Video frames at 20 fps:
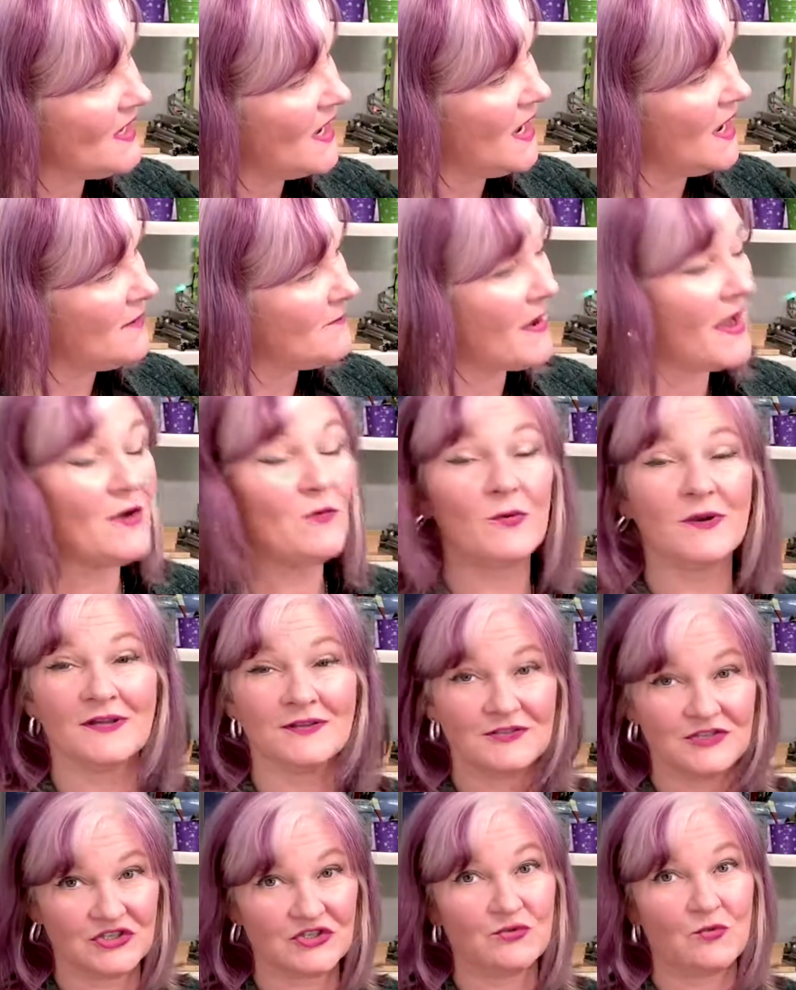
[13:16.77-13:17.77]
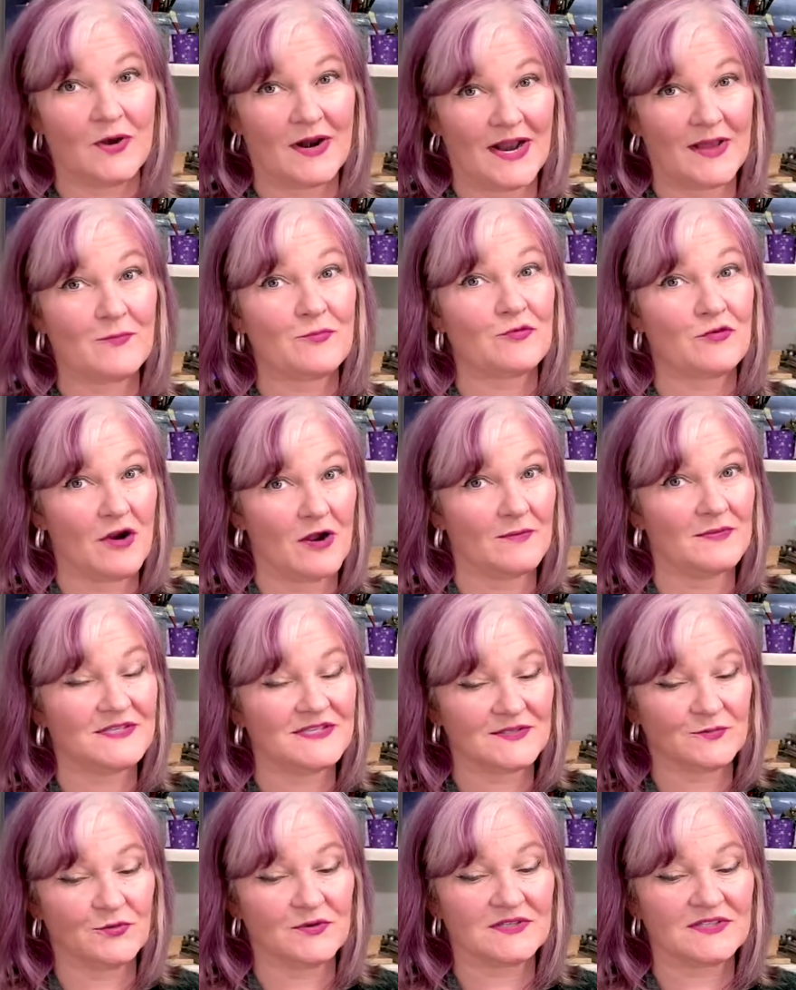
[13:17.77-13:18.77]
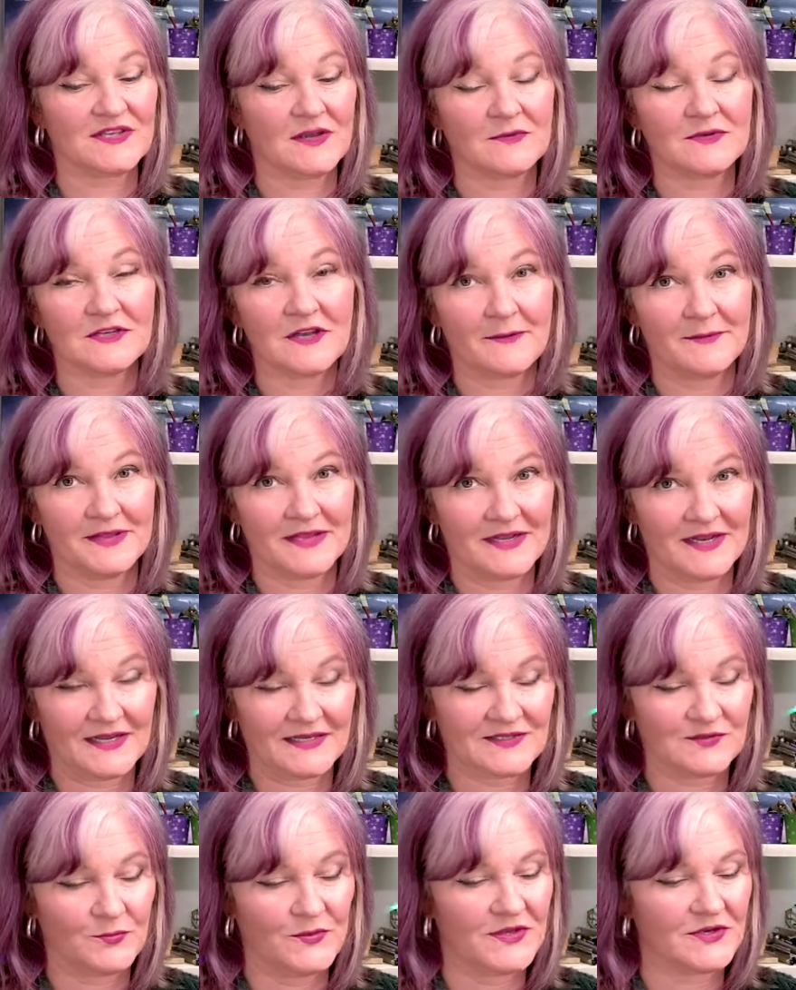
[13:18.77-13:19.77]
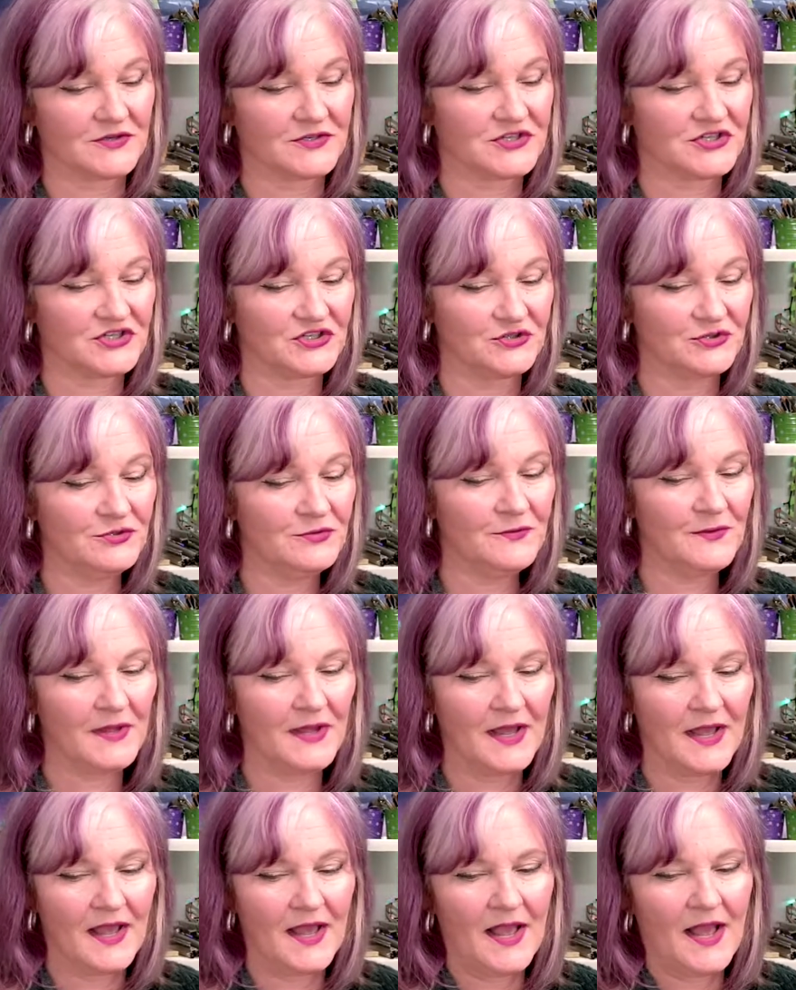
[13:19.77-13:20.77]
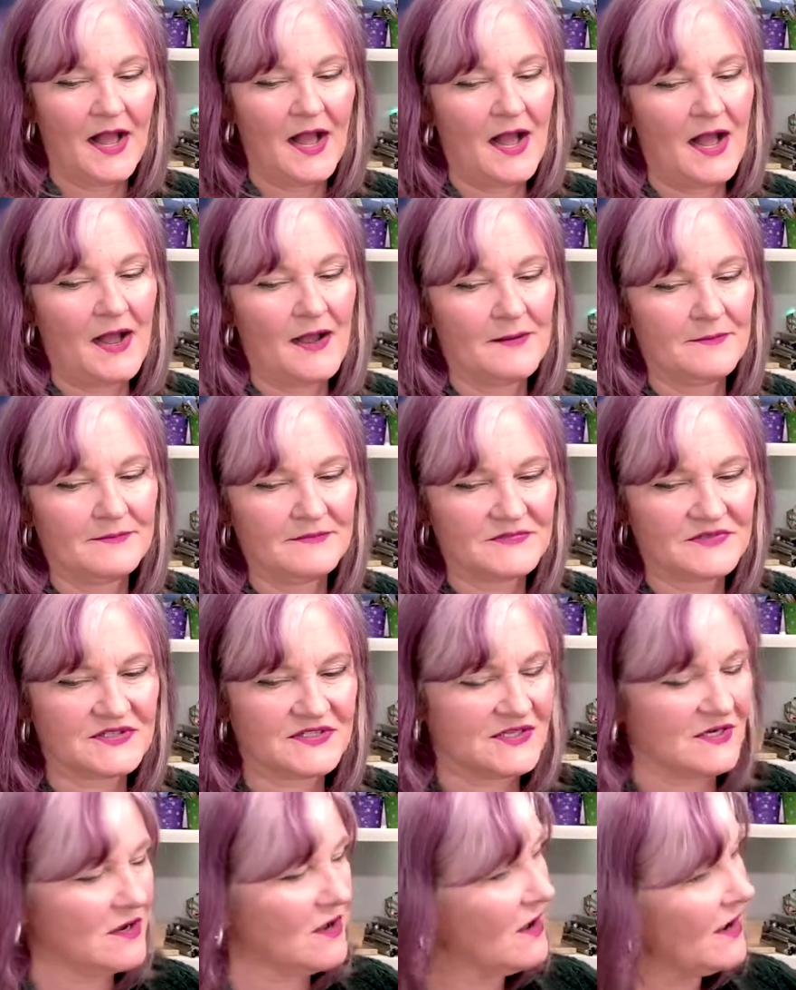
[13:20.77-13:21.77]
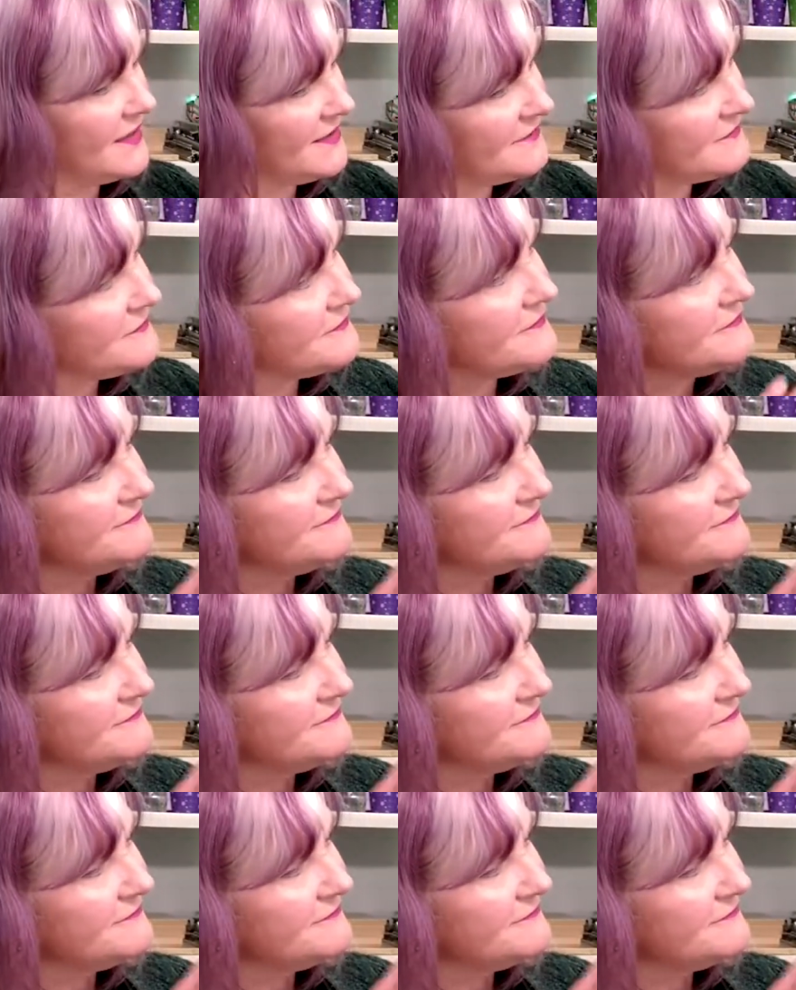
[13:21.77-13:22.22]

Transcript: I will do one, I promise, sometime in the next week or two, to kind of